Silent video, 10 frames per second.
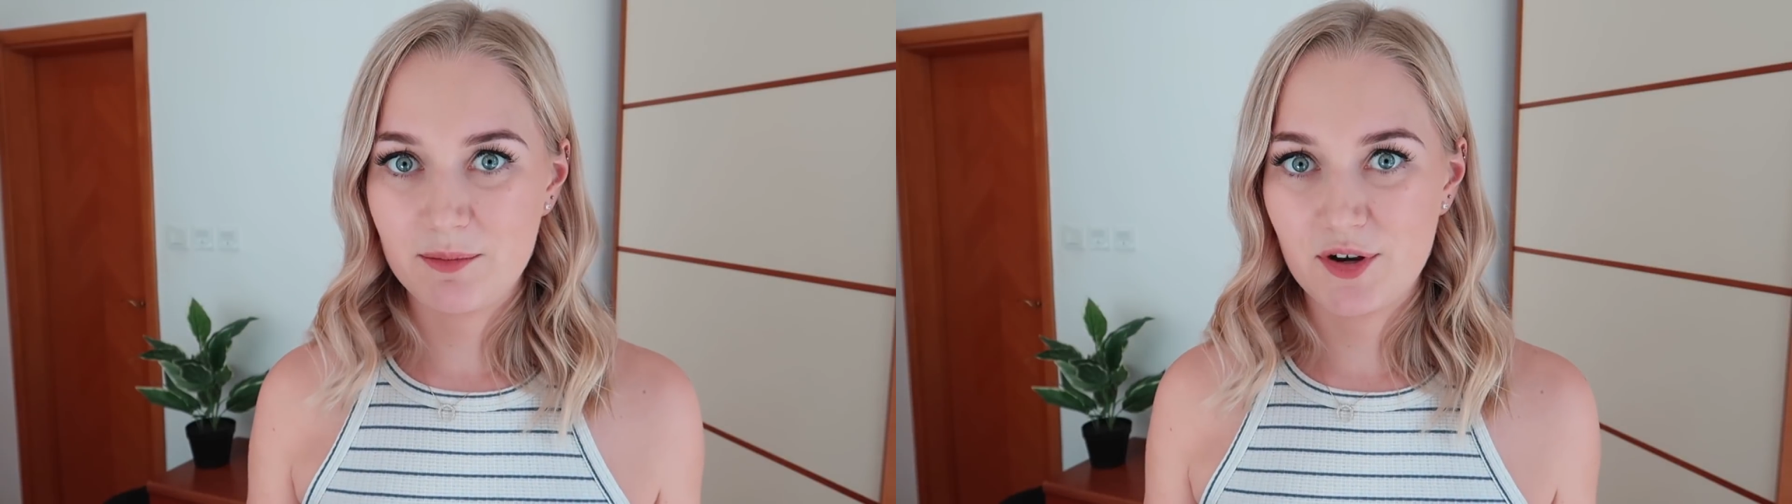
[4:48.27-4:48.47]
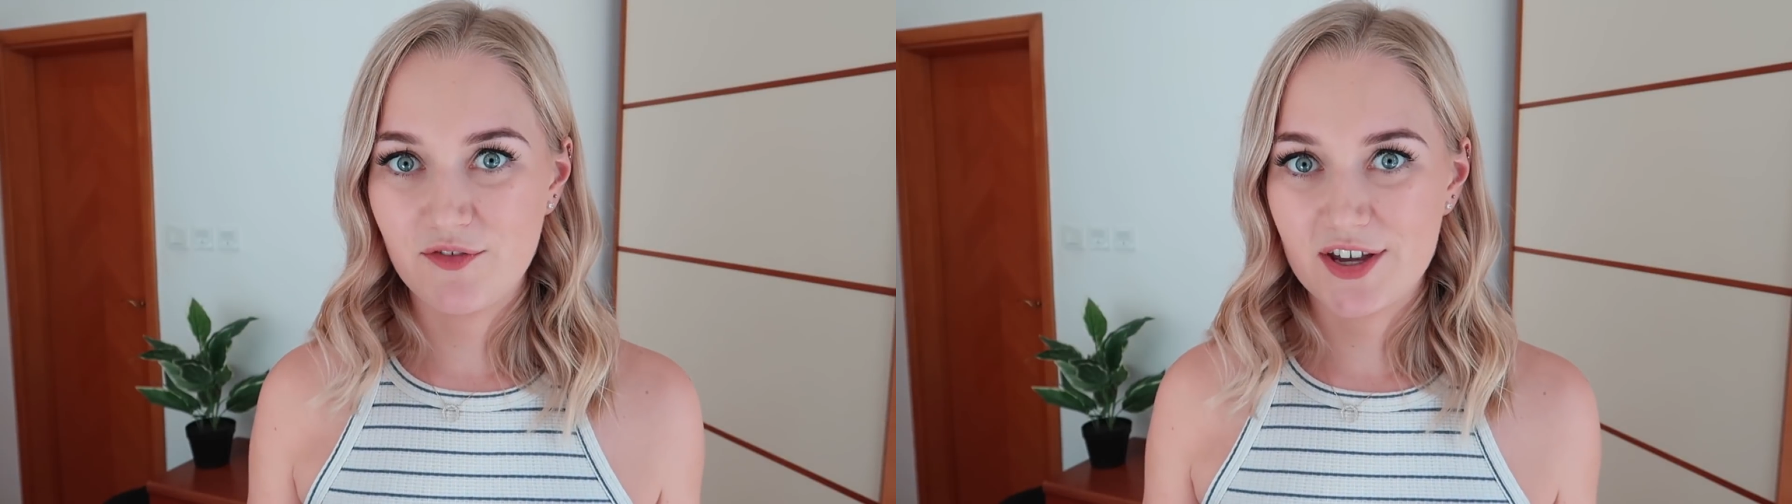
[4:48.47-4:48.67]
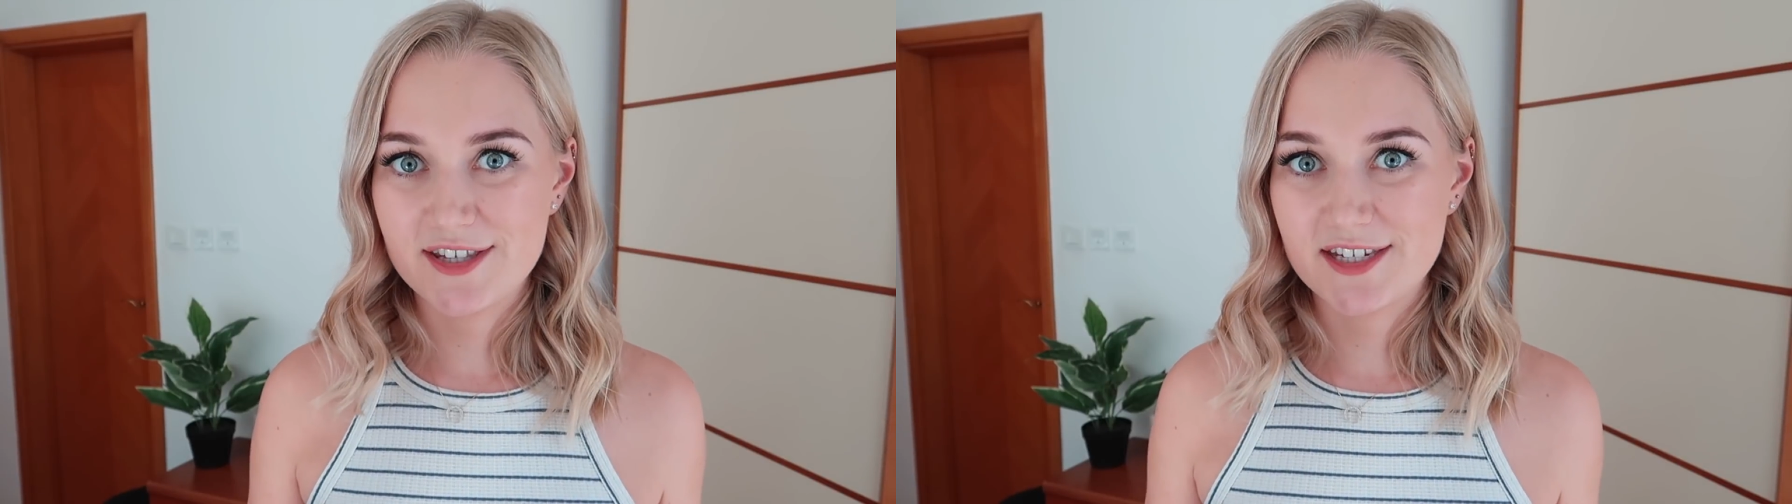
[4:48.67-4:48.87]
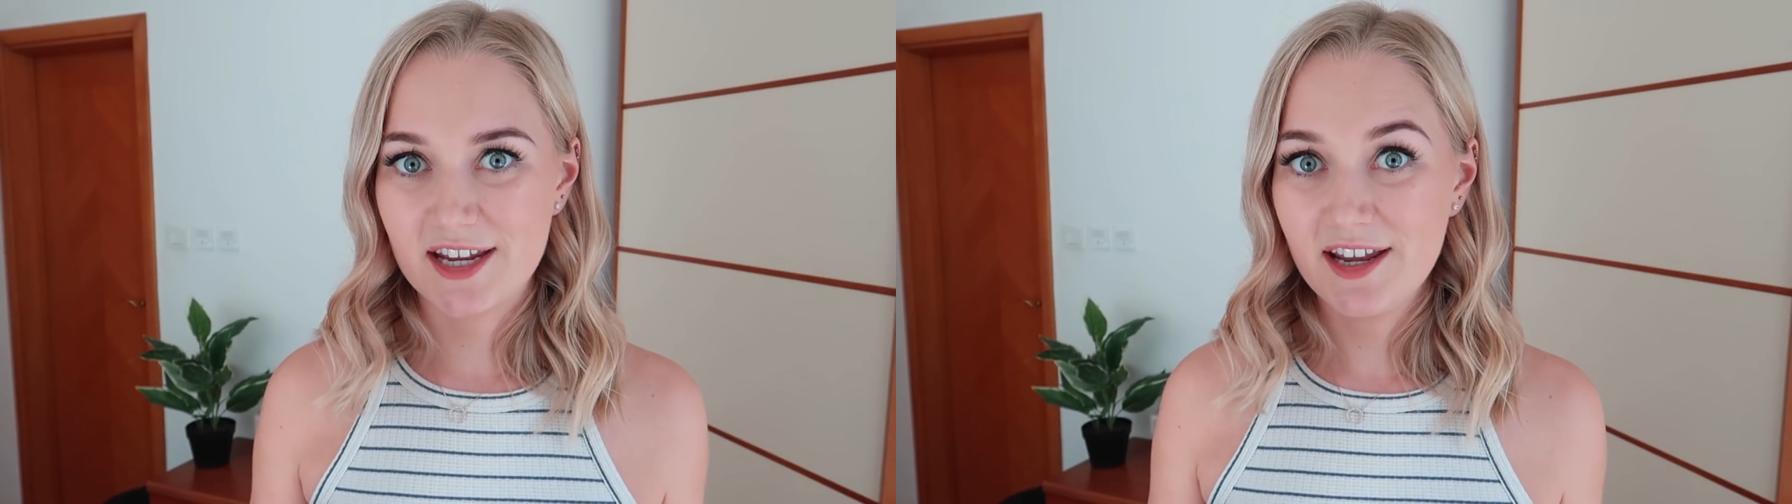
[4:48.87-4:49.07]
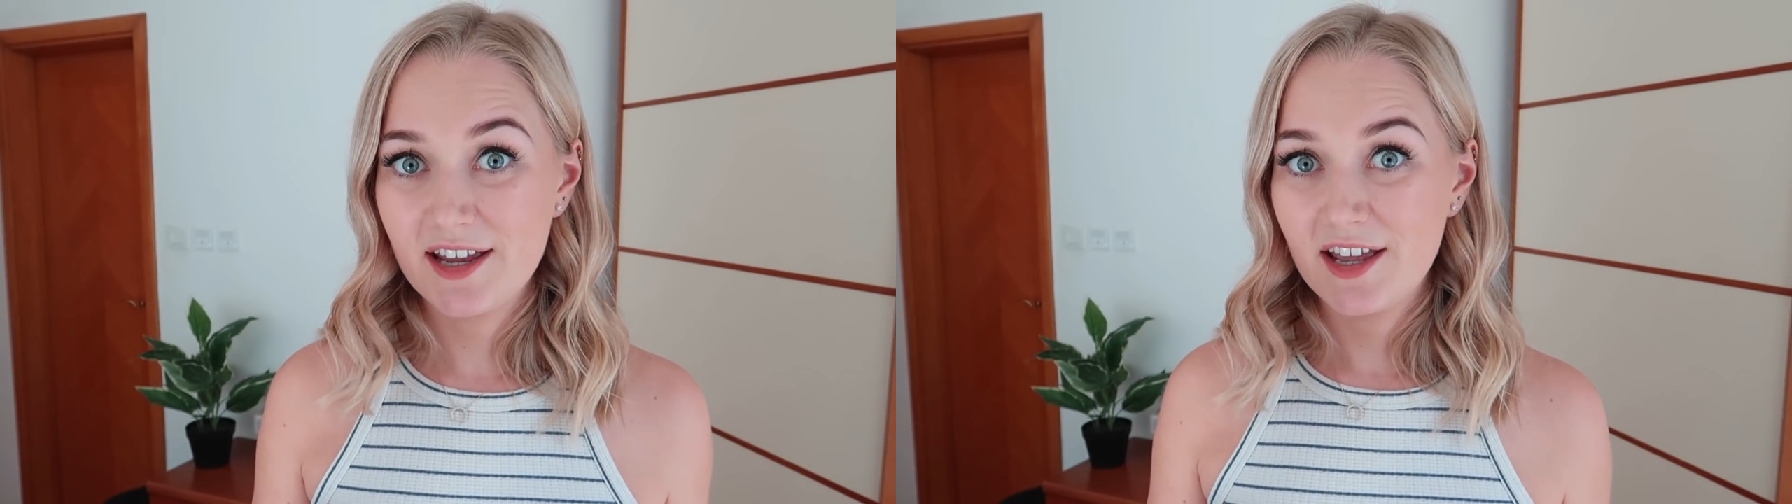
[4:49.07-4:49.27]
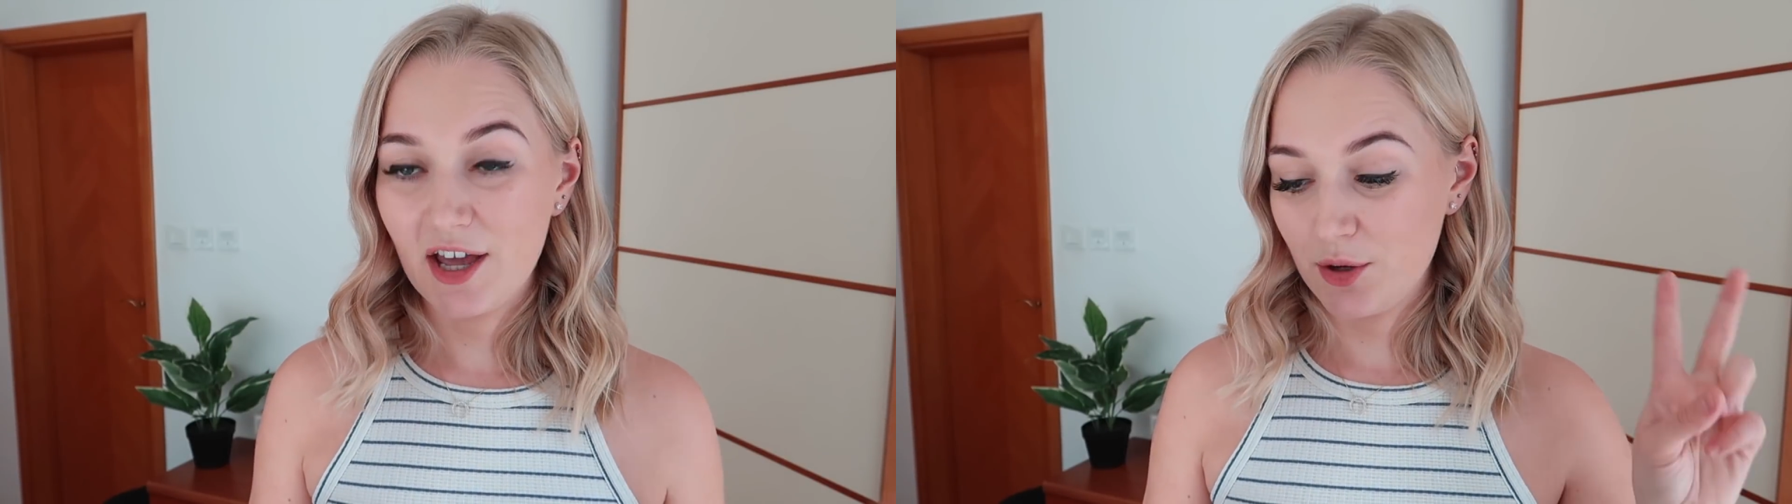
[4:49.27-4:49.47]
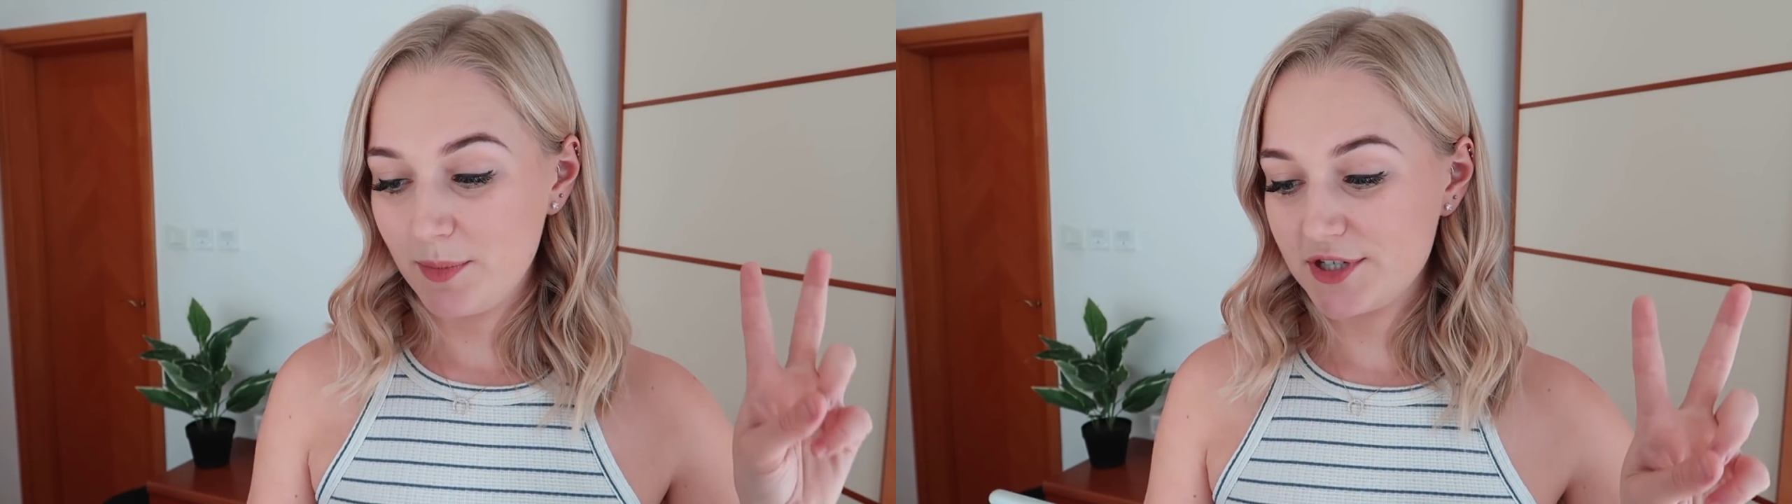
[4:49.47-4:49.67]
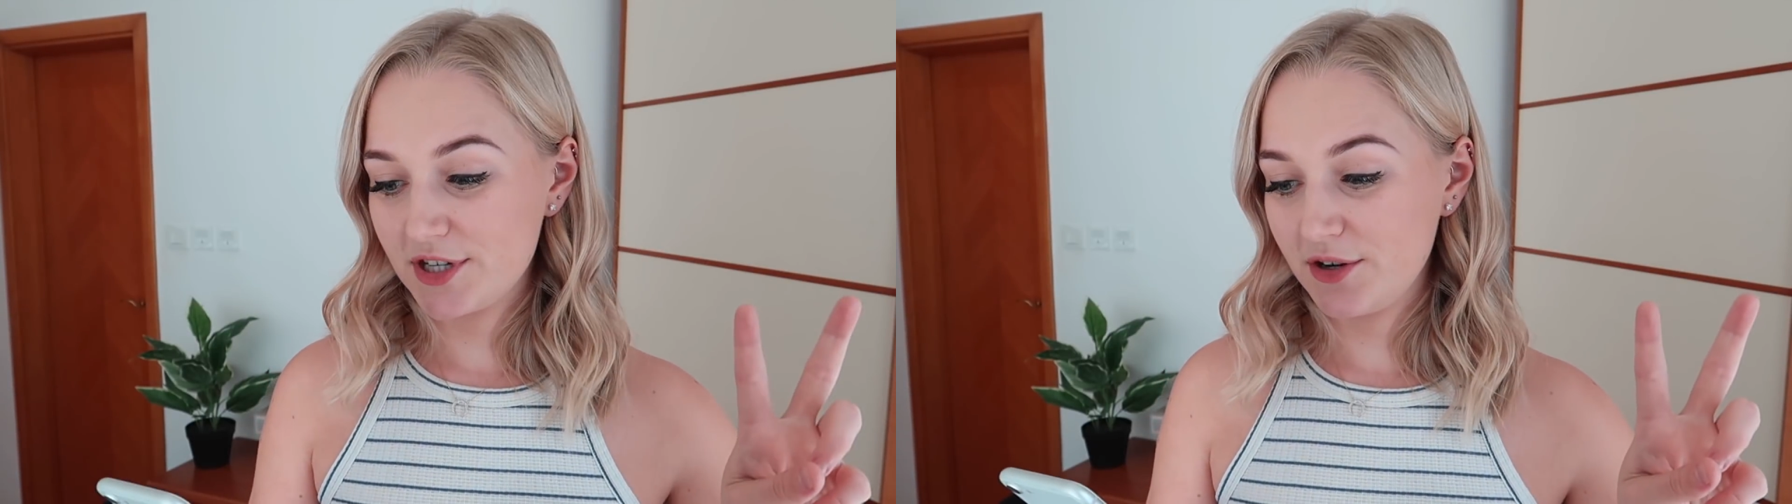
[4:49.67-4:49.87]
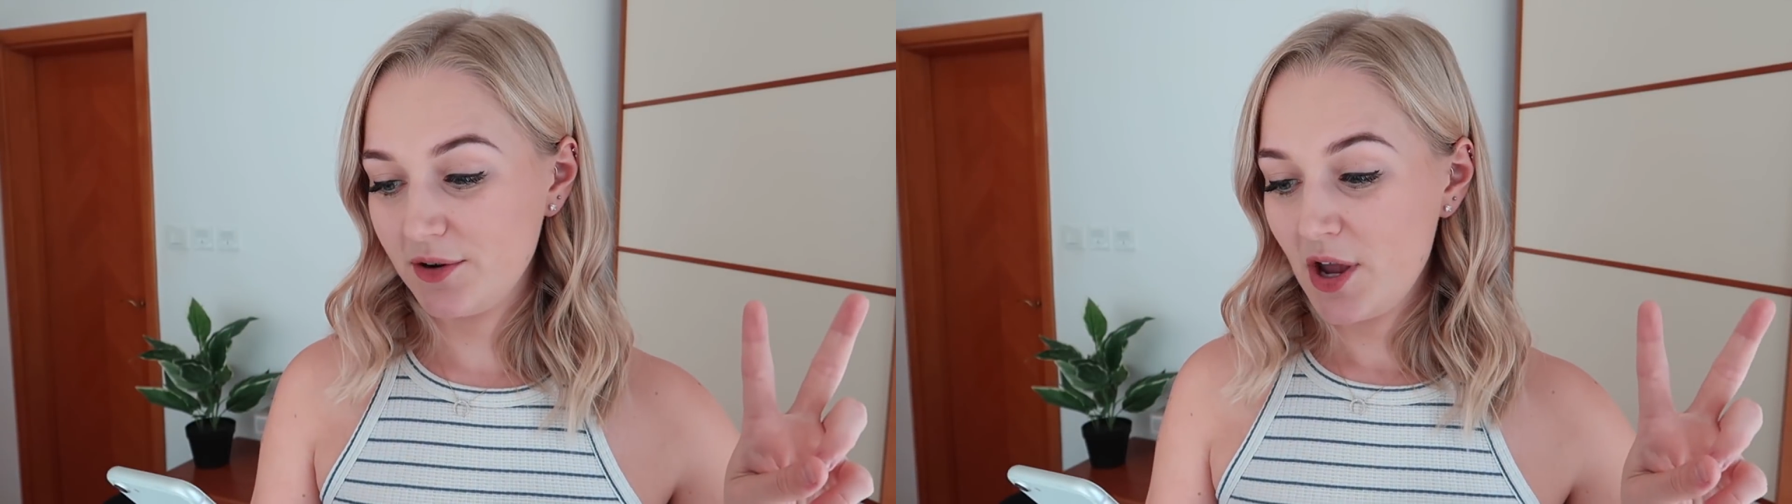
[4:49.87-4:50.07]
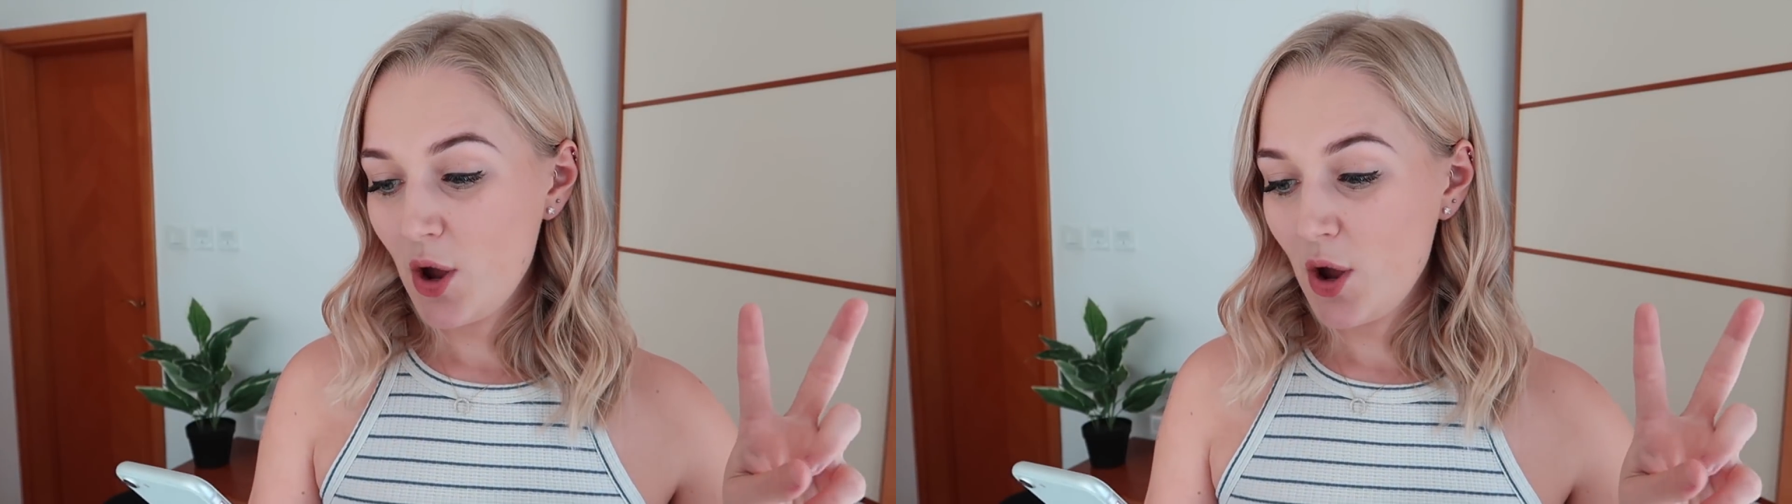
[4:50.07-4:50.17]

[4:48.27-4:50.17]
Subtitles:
University? And number 2,